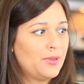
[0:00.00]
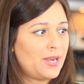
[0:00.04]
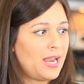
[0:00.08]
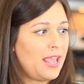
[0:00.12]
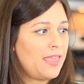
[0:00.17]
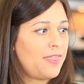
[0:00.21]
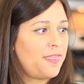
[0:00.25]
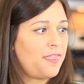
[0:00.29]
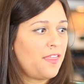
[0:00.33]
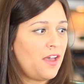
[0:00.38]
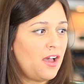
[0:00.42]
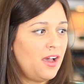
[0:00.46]
but
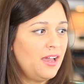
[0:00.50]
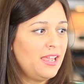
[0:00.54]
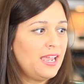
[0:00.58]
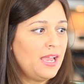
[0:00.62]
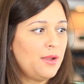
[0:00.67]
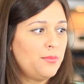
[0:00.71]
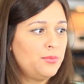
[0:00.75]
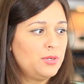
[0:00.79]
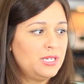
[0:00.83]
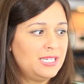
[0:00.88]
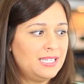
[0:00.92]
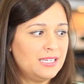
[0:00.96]
I
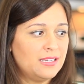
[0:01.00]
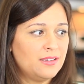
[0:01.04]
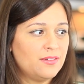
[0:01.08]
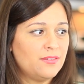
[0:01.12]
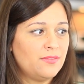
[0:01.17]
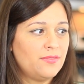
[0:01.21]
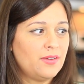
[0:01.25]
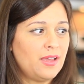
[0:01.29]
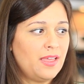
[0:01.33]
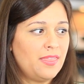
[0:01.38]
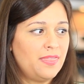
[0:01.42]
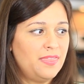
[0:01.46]
thought I would
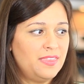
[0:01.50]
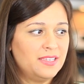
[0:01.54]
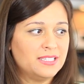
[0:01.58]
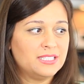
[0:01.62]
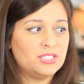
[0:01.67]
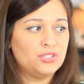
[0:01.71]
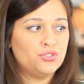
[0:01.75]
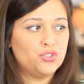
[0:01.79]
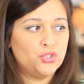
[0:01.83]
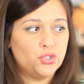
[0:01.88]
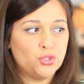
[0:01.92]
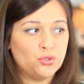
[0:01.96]
give
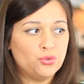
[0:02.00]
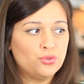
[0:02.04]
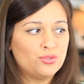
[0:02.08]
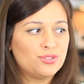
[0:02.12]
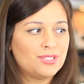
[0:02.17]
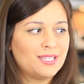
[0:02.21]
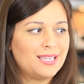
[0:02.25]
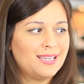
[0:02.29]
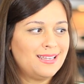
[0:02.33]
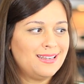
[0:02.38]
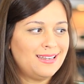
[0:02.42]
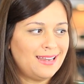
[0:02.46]
this
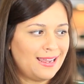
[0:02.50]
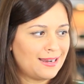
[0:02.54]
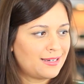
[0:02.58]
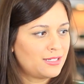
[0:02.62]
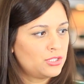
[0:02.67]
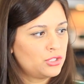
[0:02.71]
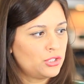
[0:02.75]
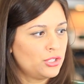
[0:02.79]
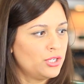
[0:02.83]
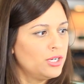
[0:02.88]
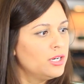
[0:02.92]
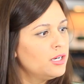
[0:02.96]
juice
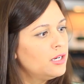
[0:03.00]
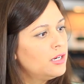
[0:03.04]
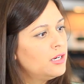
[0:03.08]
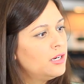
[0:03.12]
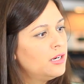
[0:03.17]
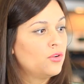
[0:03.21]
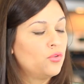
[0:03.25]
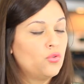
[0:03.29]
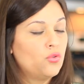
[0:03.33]
nectar